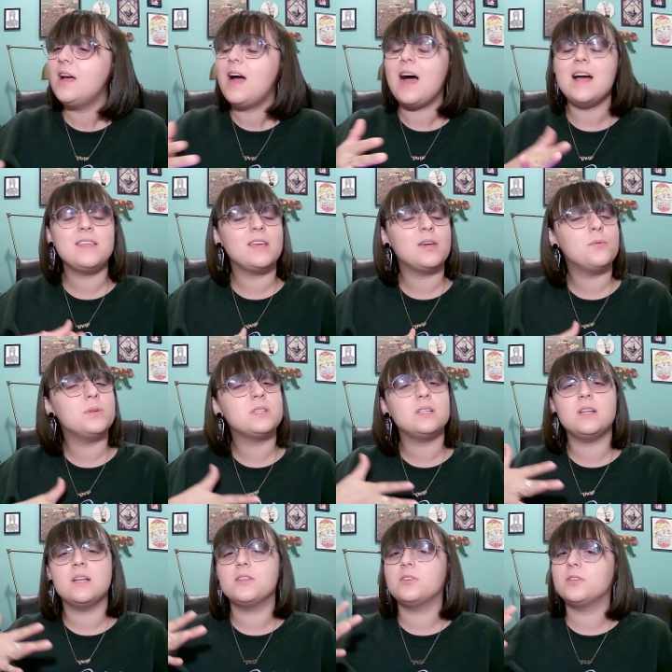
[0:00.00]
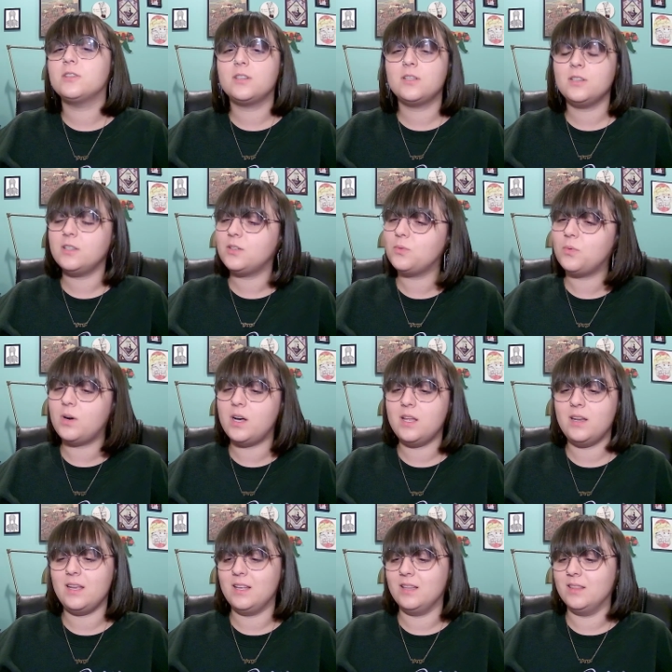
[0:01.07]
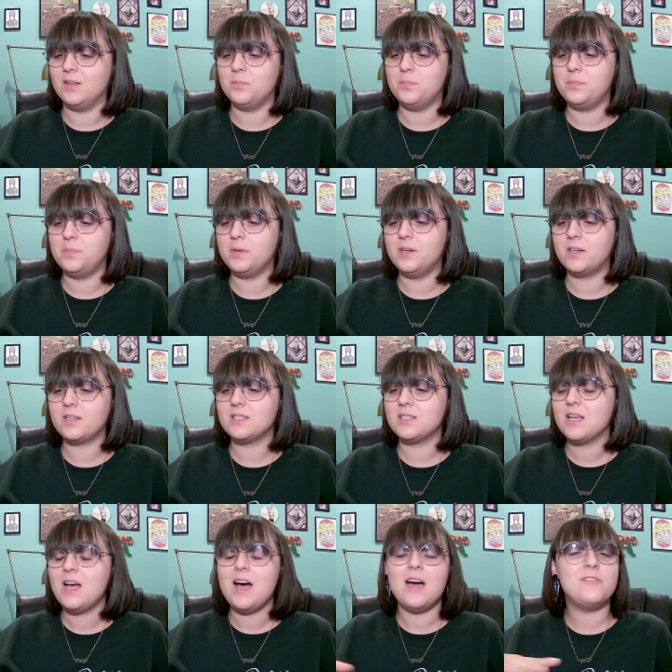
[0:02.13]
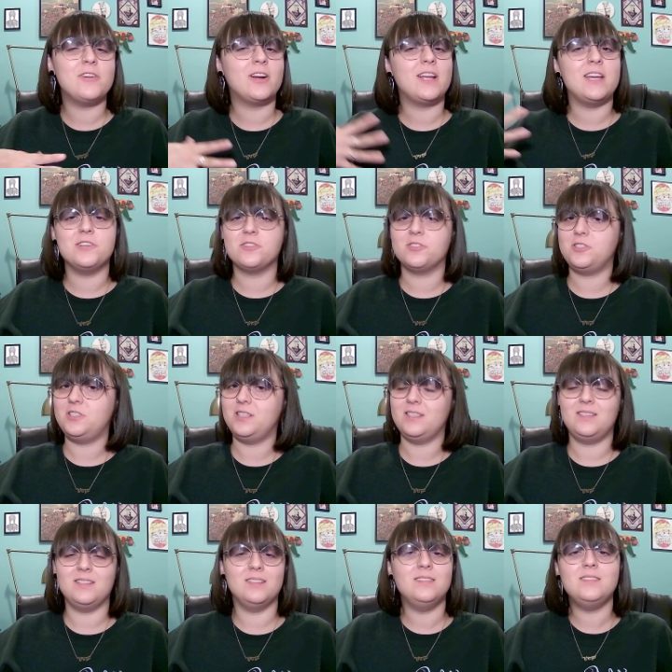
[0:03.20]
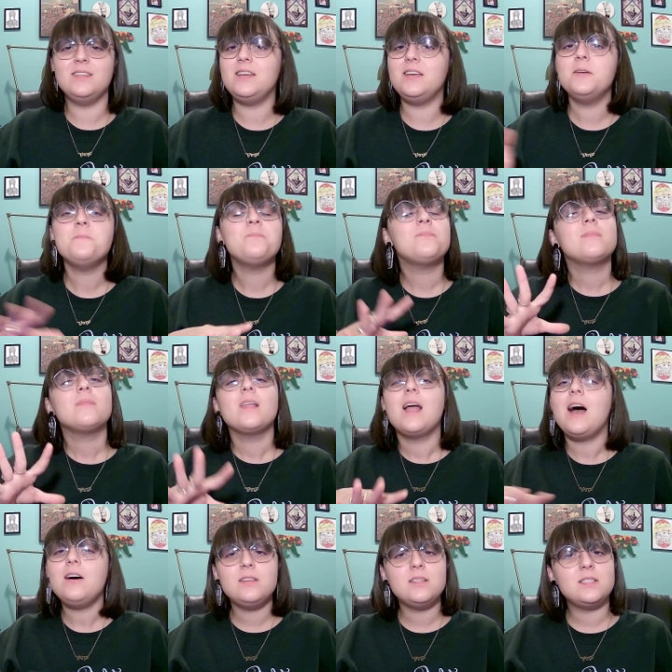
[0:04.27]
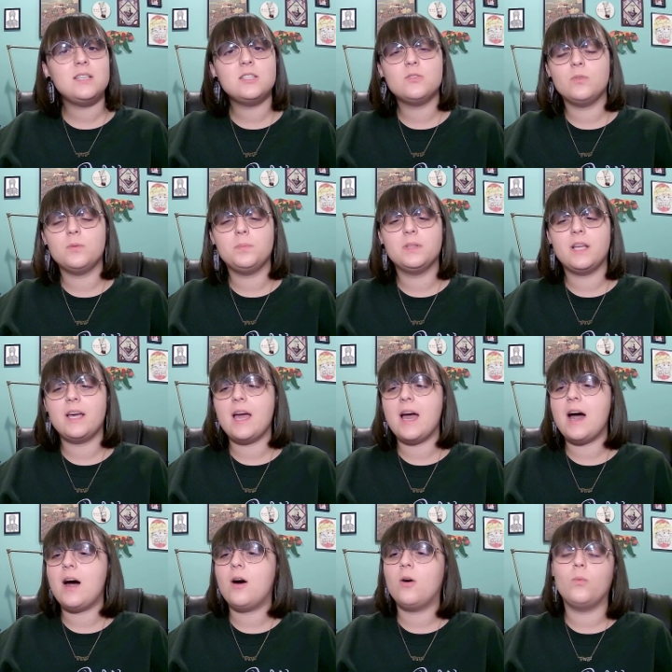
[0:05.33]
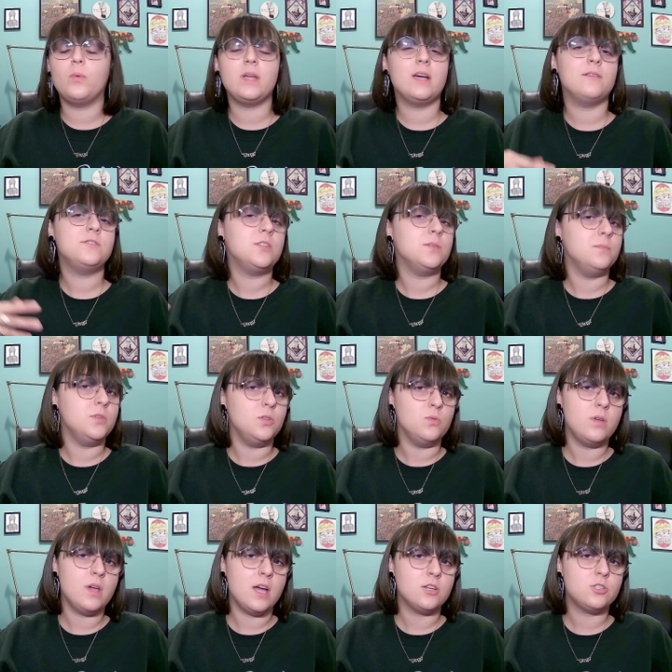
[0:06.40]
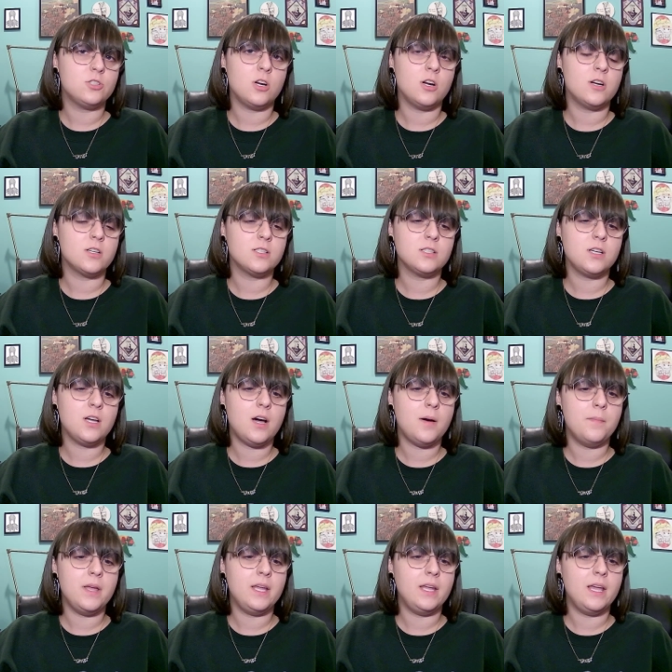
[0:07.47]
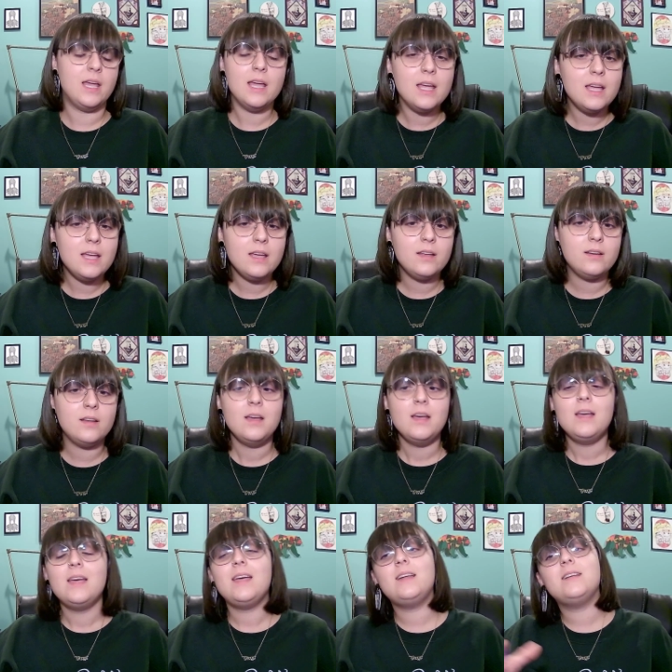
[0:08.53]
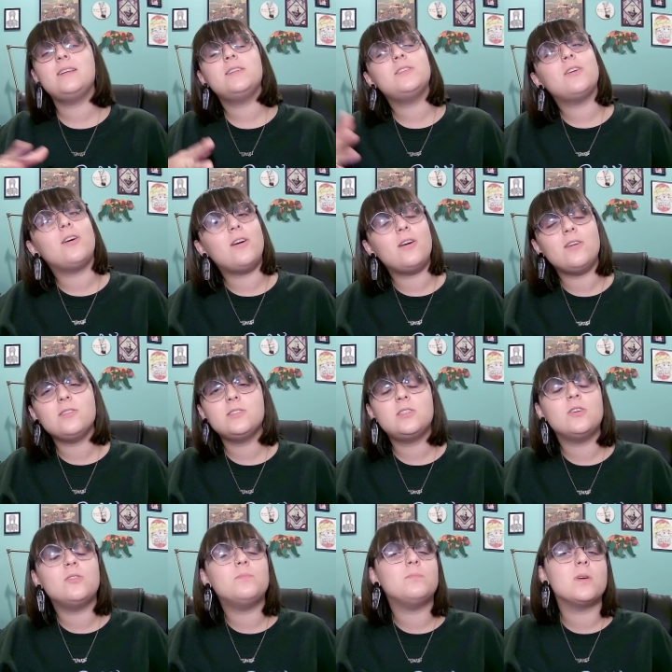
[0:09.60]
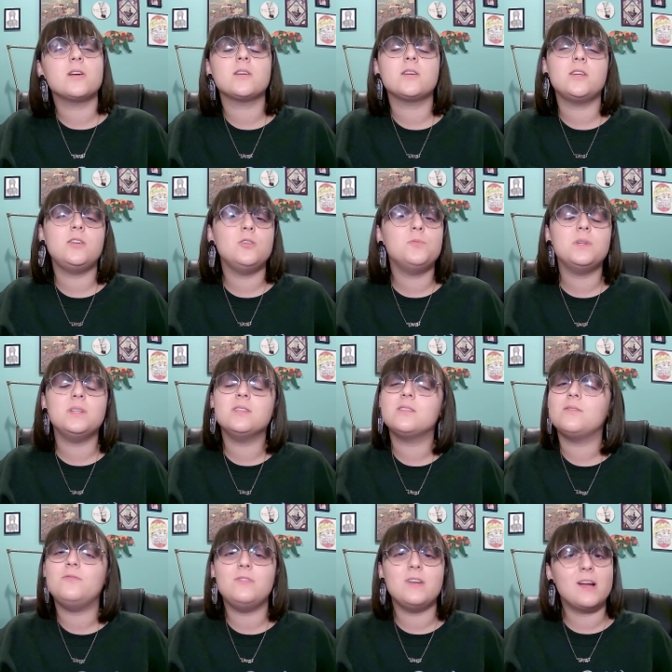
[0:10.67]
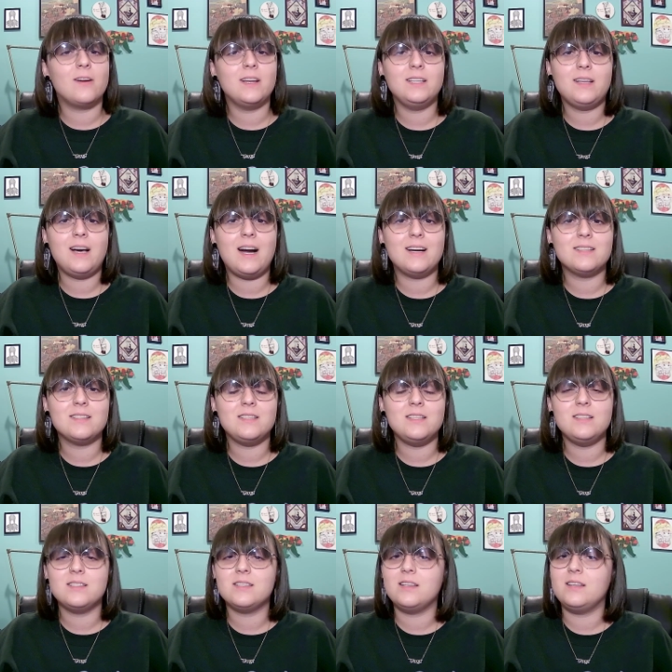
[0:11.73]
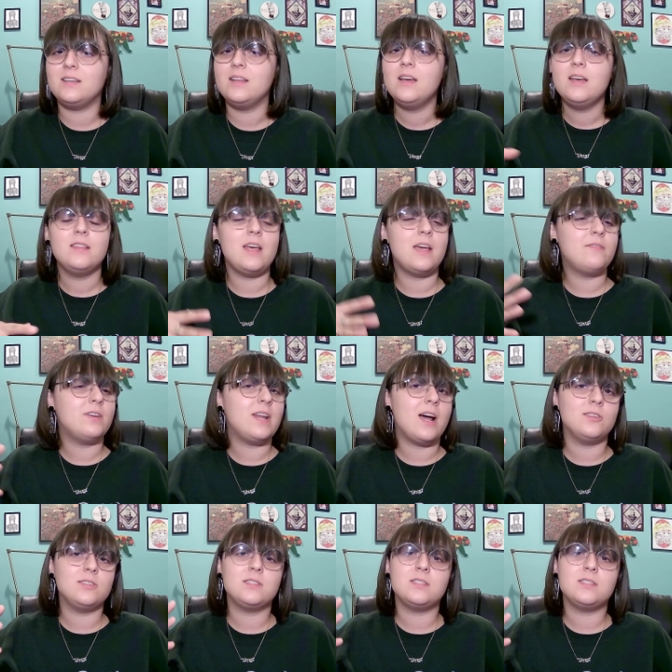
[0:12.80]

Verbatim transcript: I think it was another good one in the books. I'm very interested to see how the season will play out. We have some new guest sharks coming in. It is also Mark Cuban's very last season. They've announced